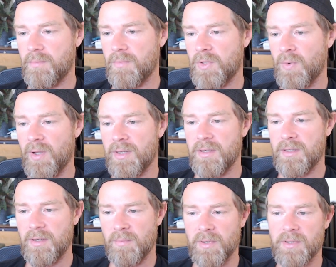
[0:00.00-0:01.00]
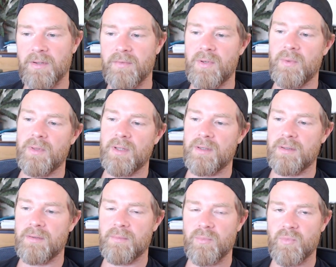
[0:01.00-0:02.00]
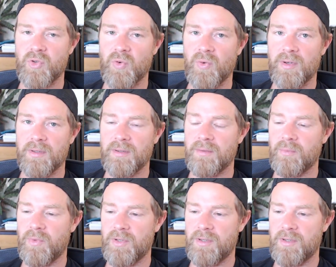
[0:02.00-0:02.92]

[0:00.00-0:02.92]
So I can see myself doing that shortly, which